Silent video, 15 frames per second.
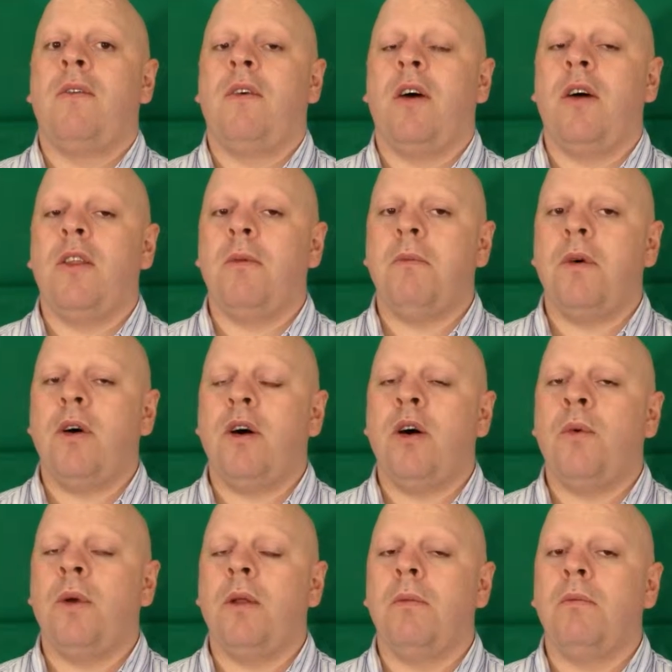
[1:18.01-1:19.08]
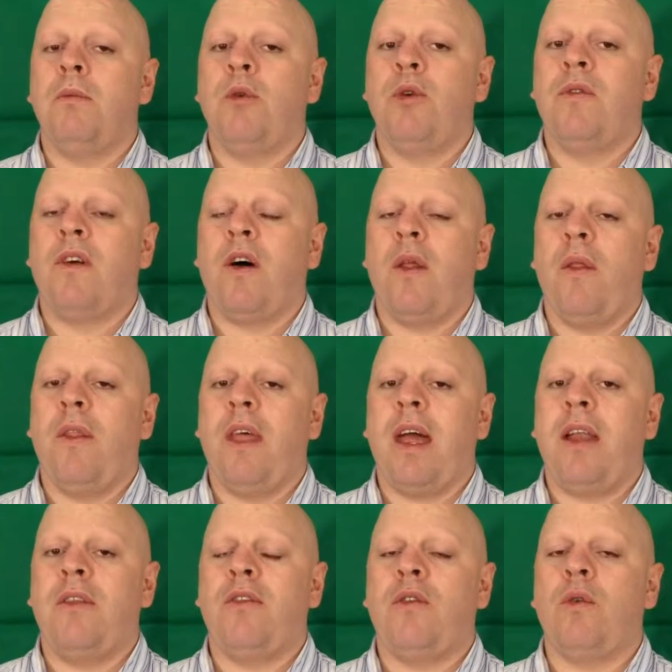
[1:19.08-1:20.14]
Furthermore, we'll move on
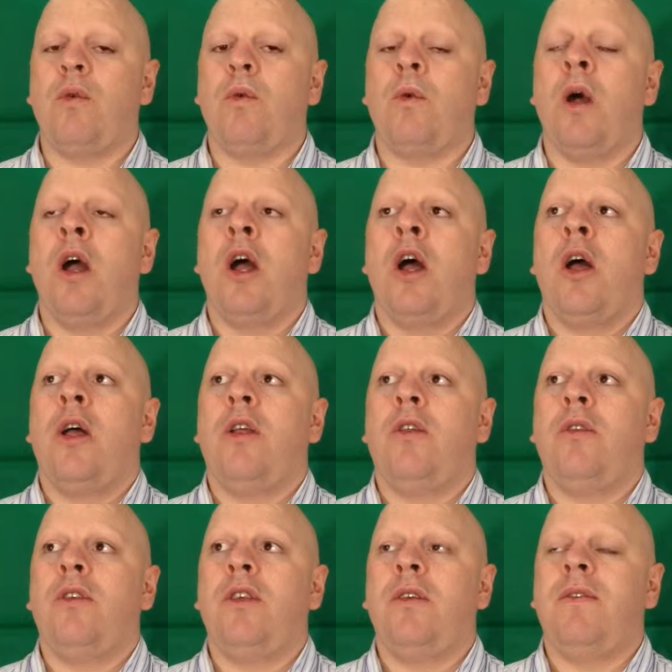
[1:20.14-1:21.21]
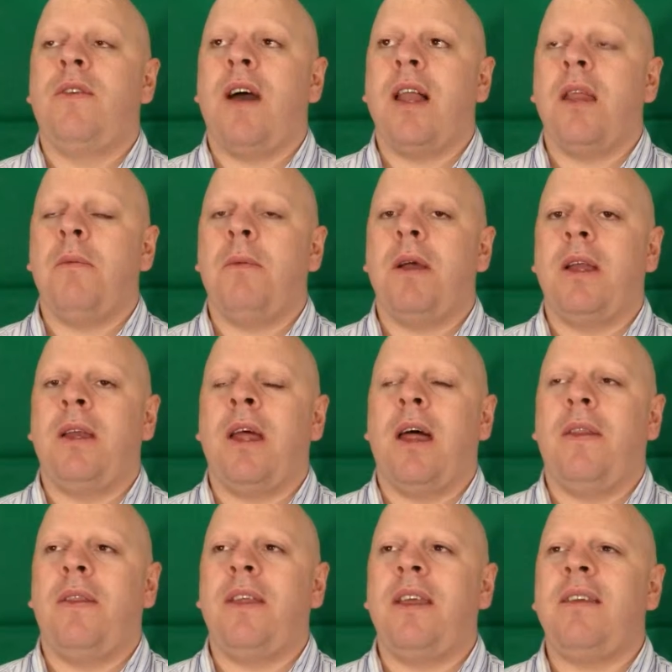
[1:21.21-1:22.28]
then to developing,
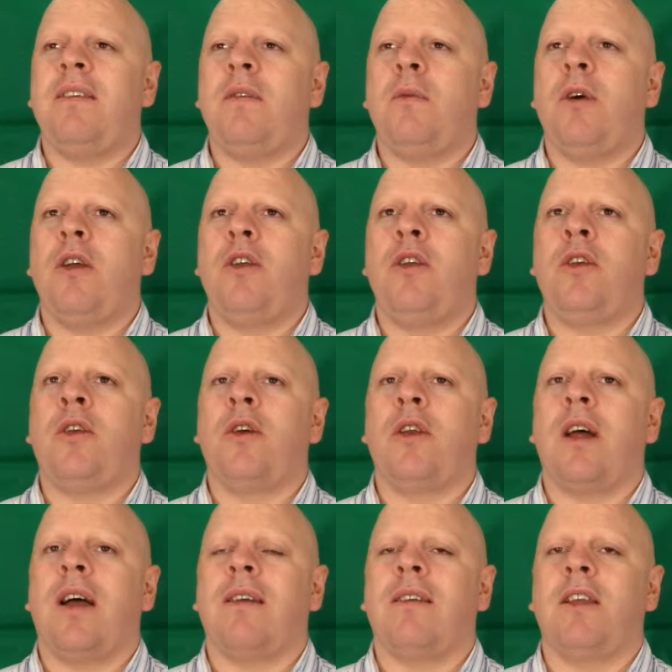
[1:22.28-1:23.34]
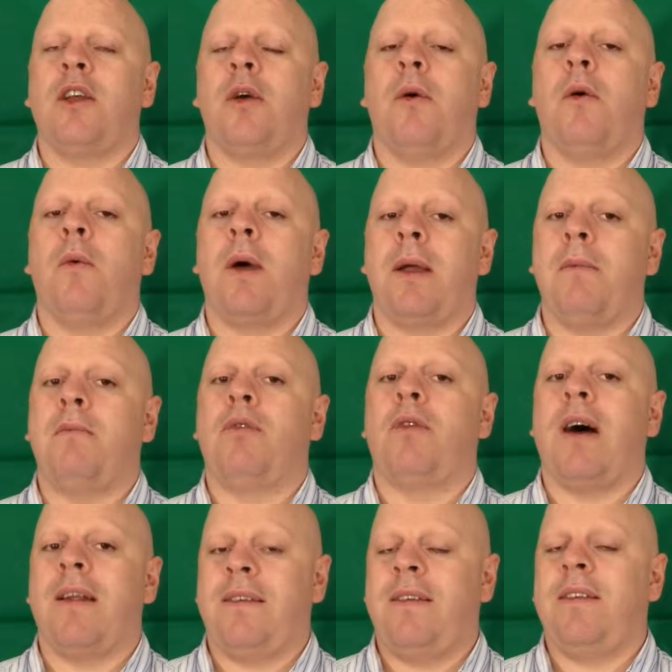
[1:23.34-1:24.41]
and these are where you can actually go away and
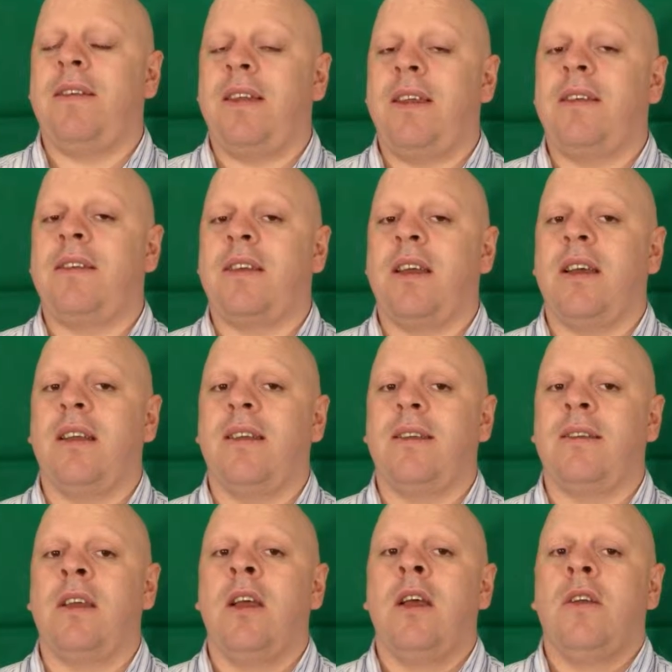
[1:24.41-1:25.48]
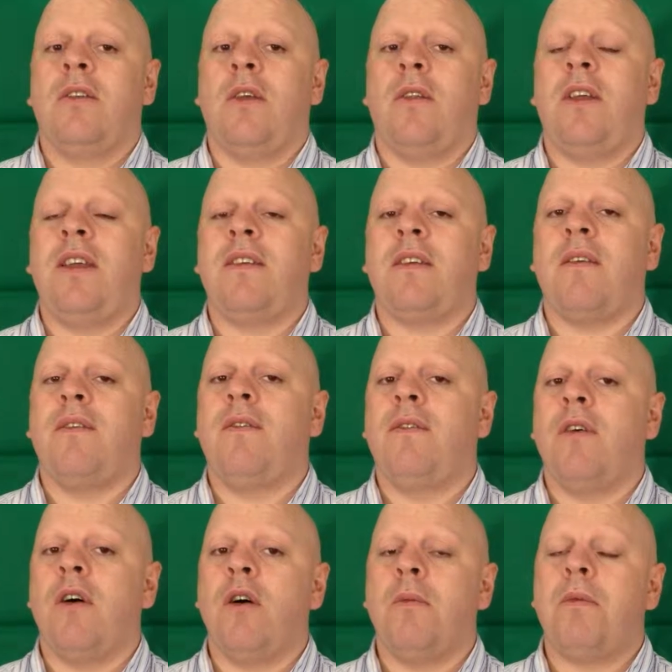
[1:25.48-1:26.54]
practice these skills. So these are
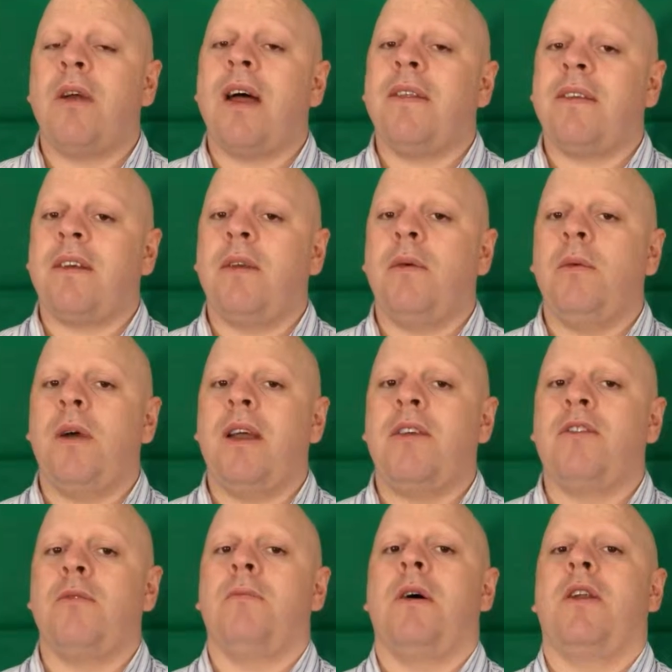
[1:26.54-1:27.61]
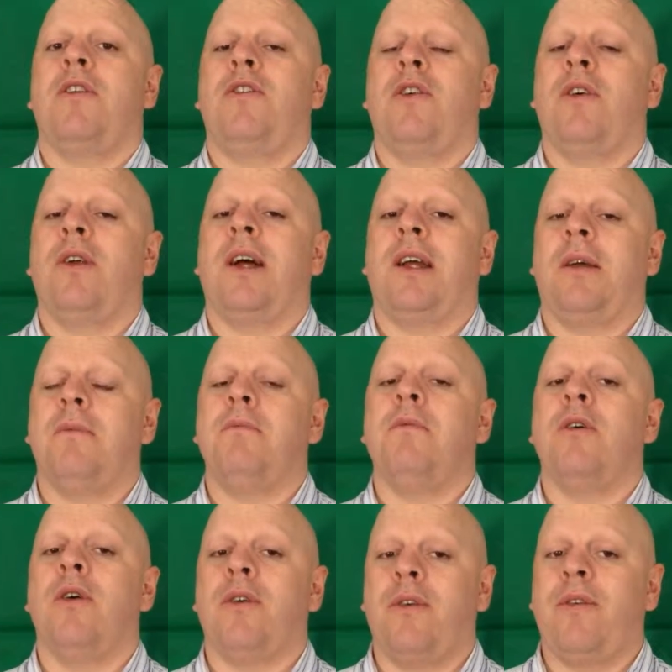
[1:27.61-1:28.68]
4 practical ways to manage your anger
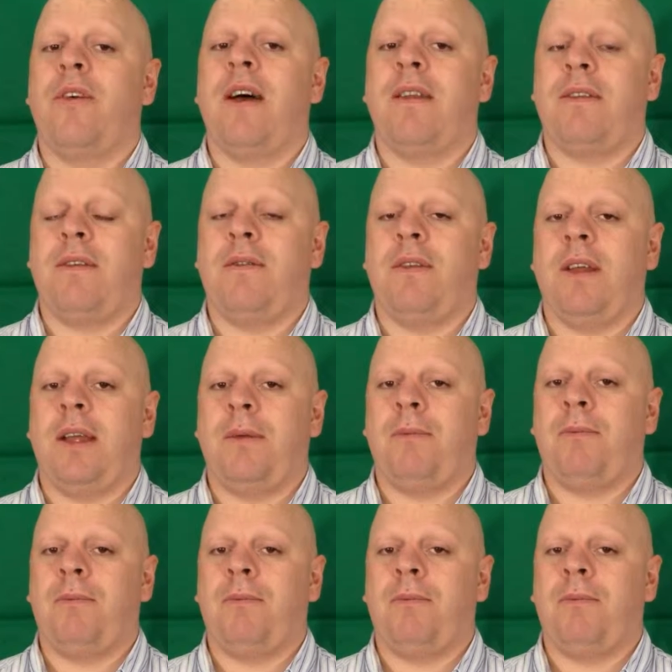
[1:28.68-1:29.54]
more effectively.